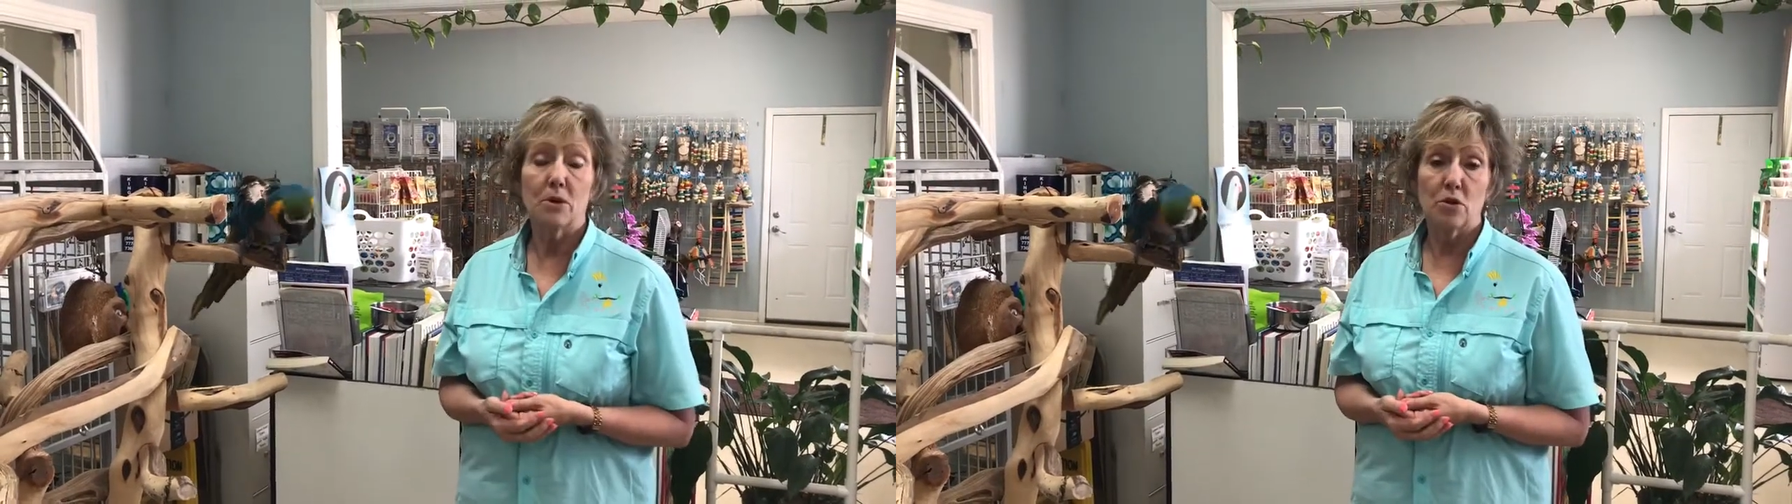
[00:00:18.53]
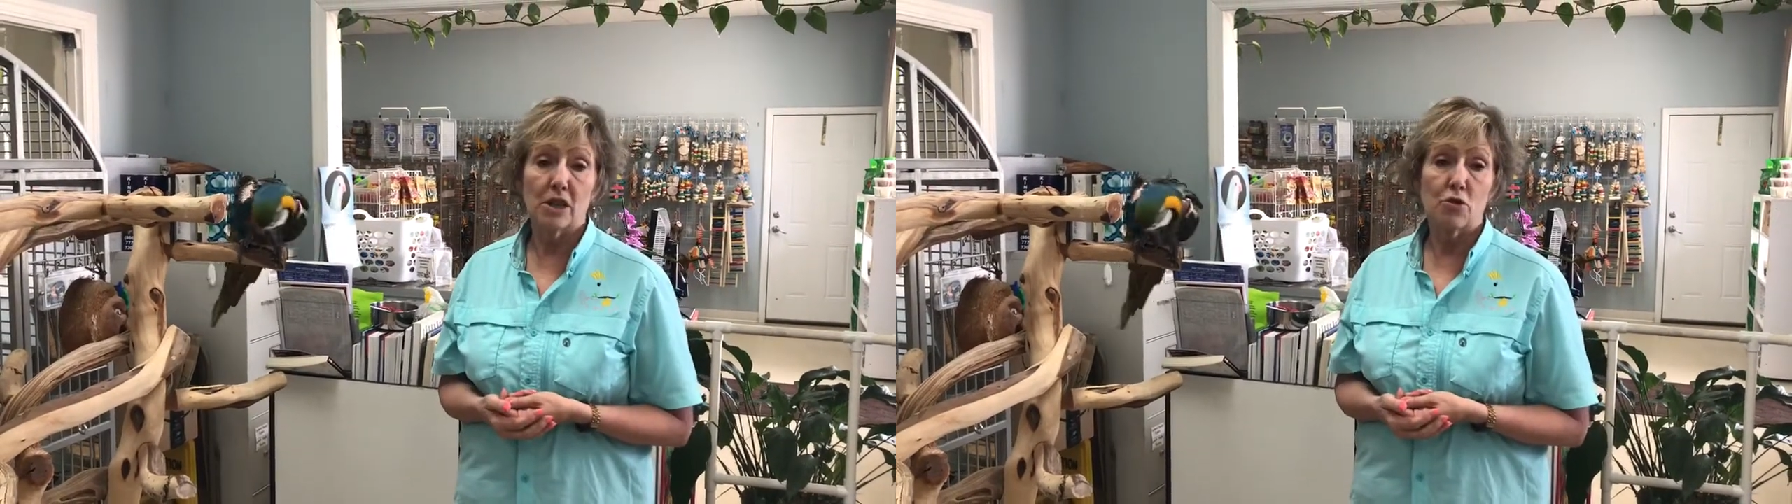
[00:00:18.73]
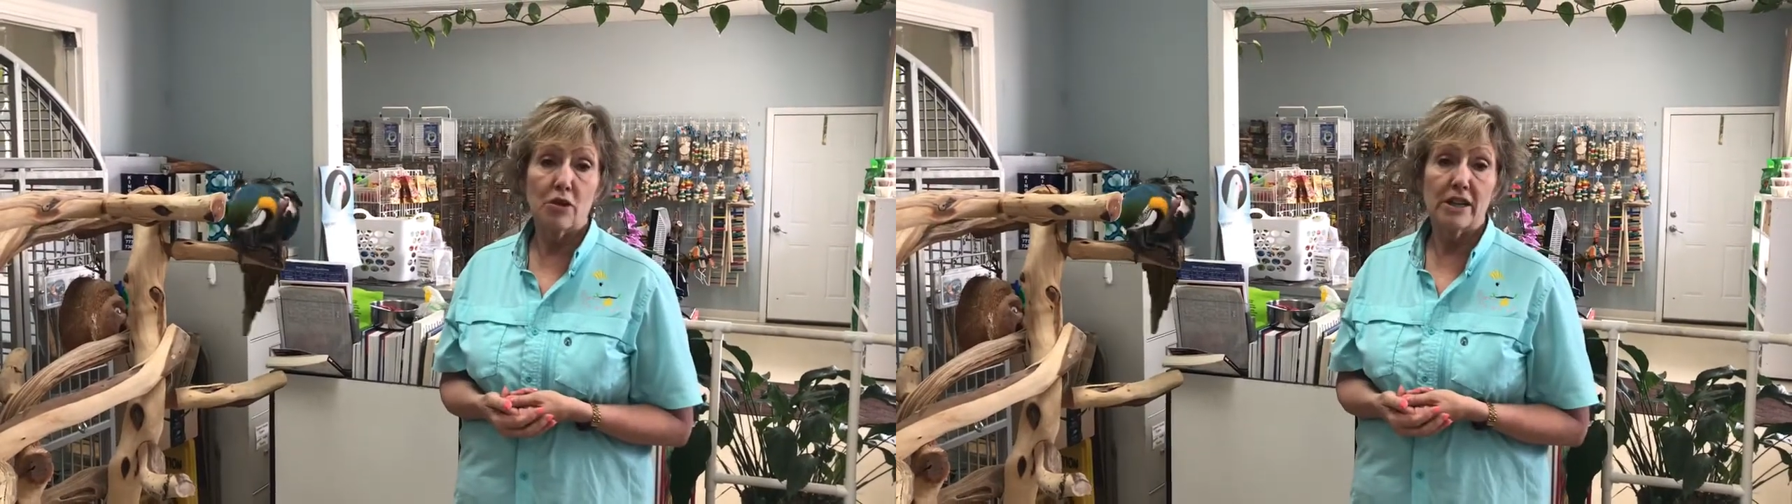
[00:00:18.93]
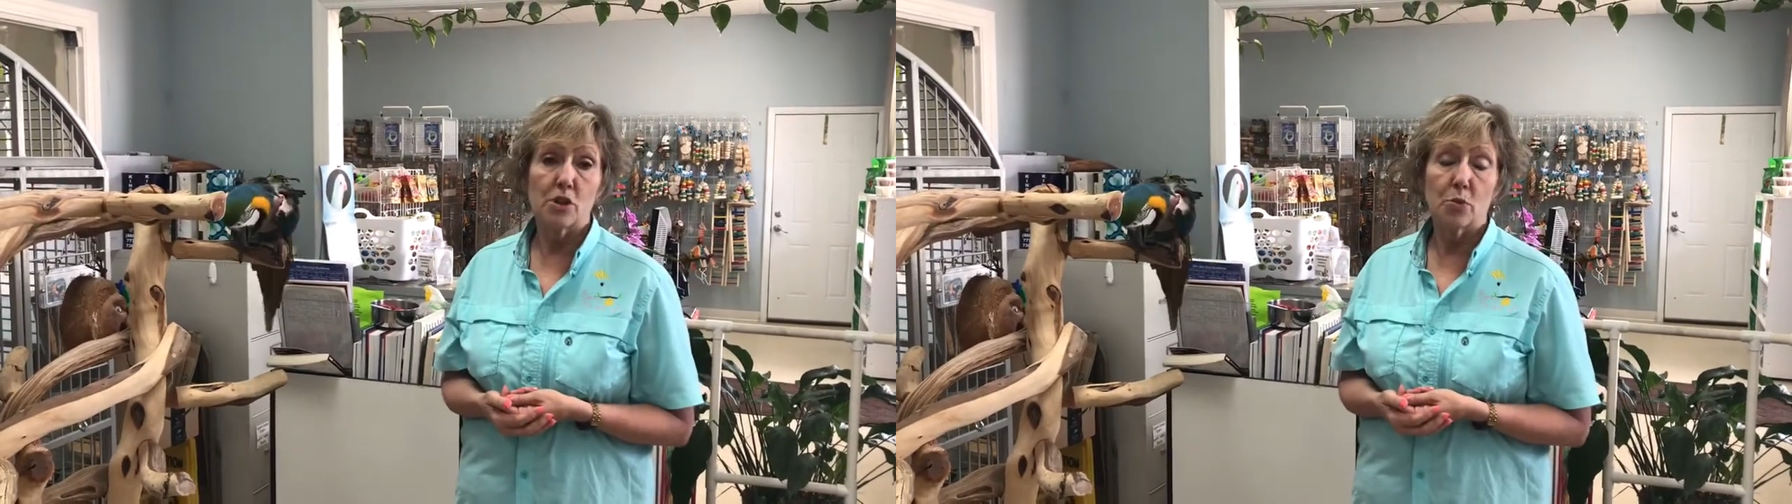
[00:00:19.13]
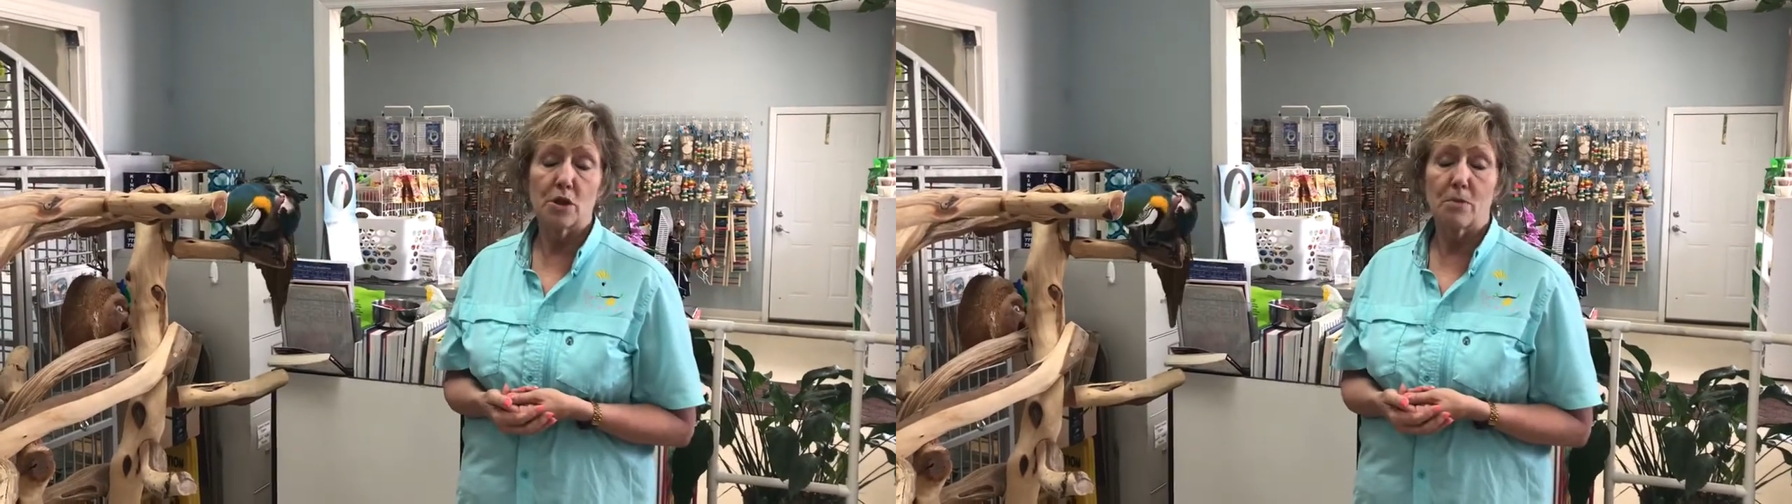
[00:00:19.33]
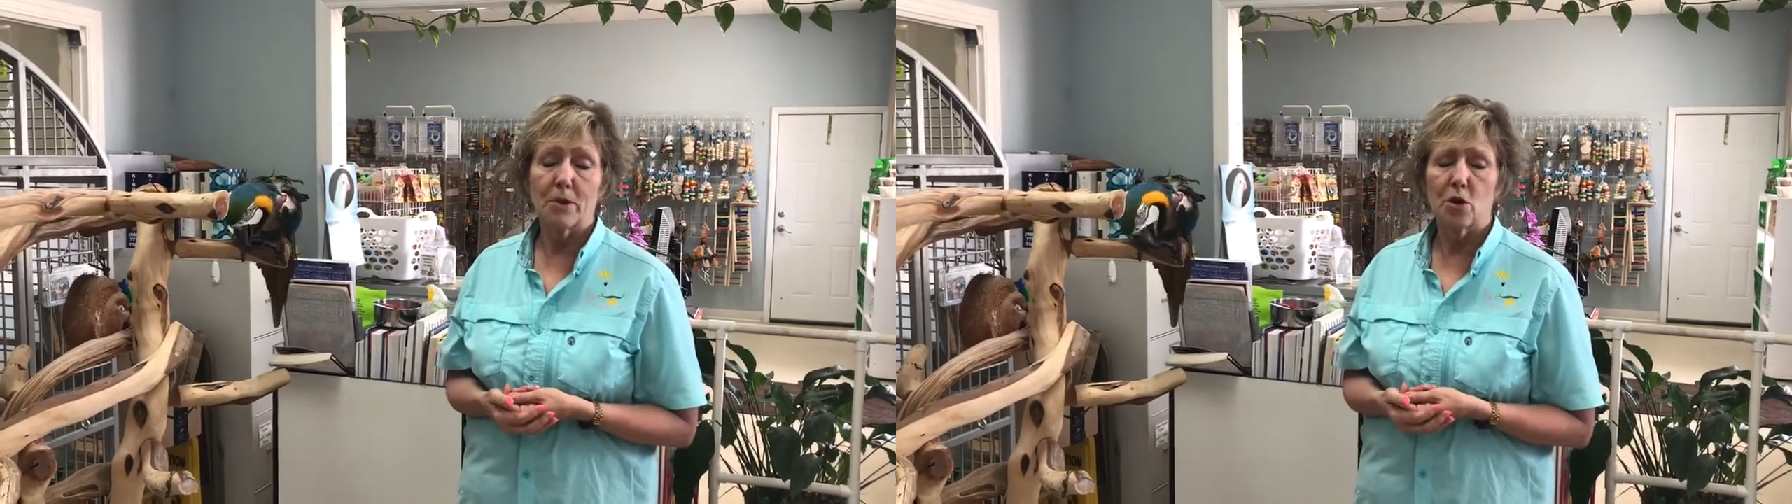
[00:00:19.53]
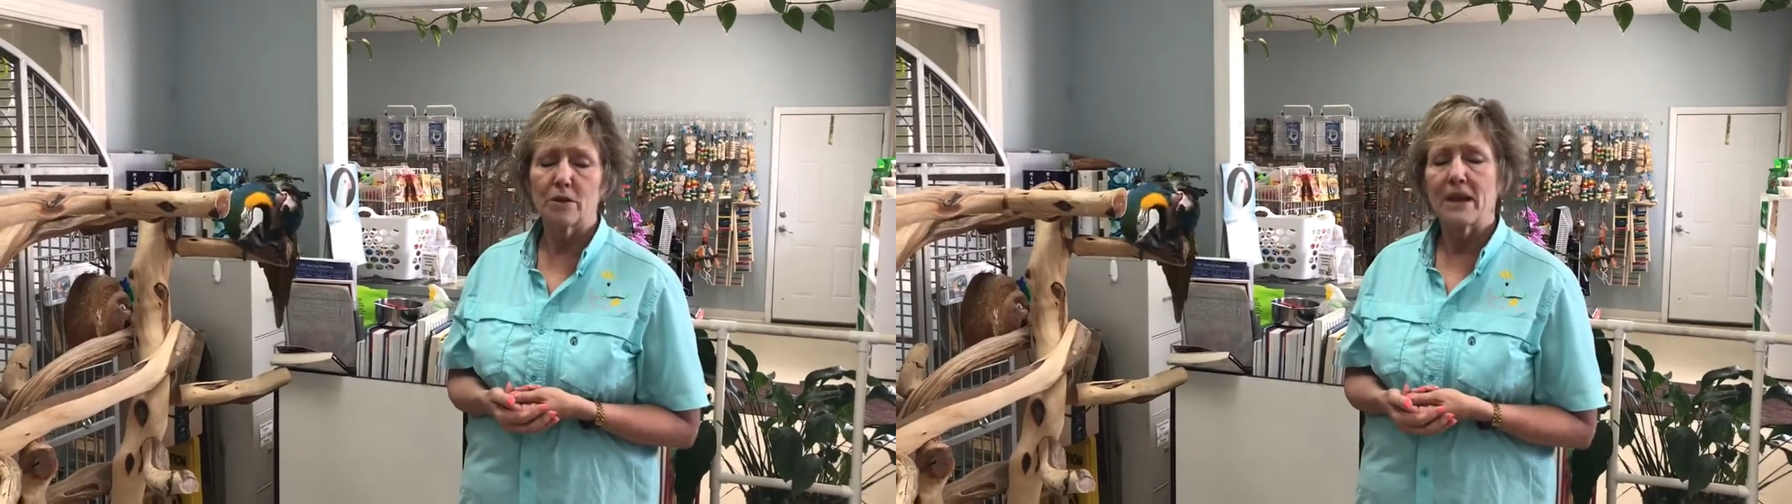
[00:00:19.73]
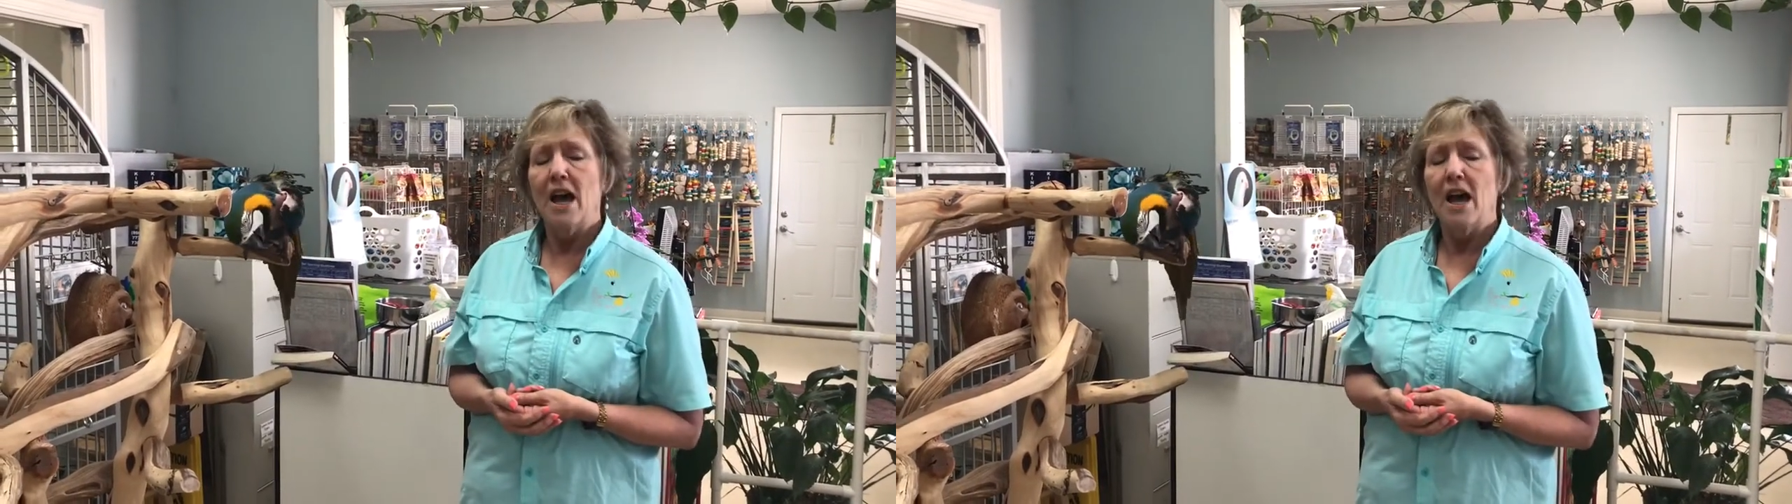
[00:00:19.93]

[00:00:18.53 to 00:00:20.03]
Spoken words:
building trust with your bird.